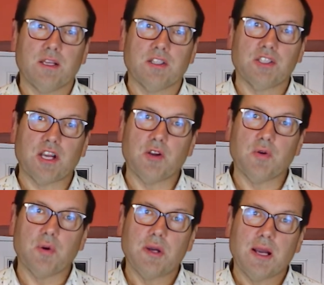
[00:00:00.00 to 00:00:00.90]

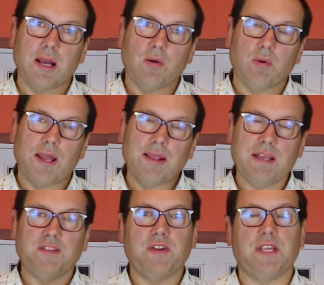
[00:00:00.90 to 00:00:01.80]
So in
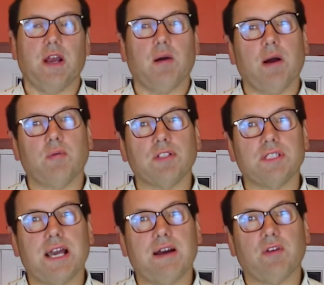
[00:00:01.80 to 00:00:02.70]
this video I want
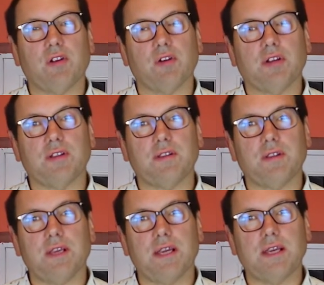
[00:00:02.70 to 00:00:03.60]
to have a look at
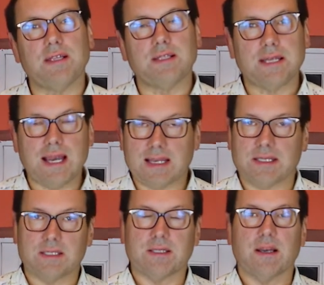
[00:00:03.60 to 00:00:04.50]
the
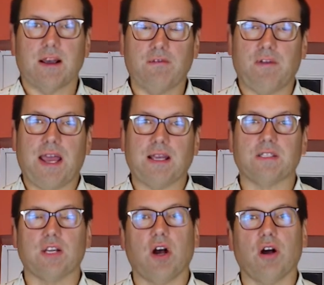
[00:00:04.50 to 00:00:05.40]
tax
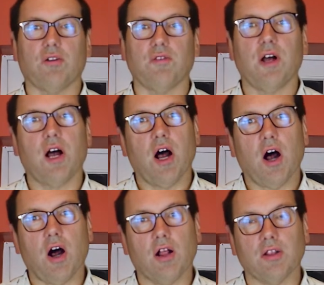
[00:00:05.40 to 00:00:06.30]
effects of
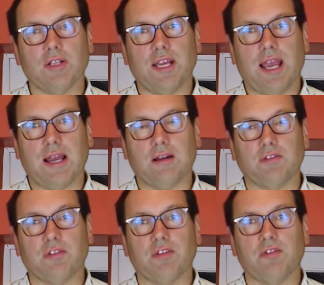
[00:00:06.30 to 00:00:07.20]
holiday
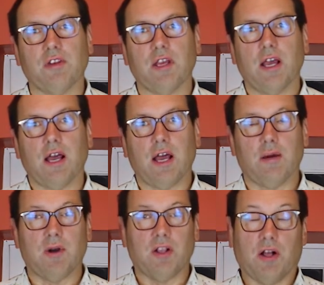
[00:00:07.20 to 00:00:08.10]
houses
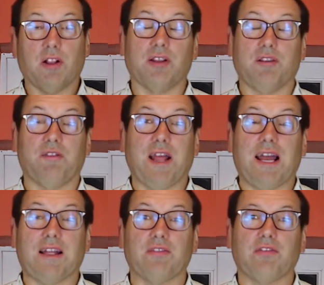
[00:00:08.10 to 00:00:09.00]
and holiday
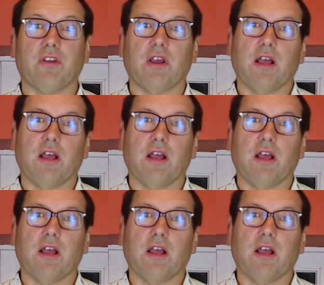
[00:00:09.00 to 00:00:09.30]
flats,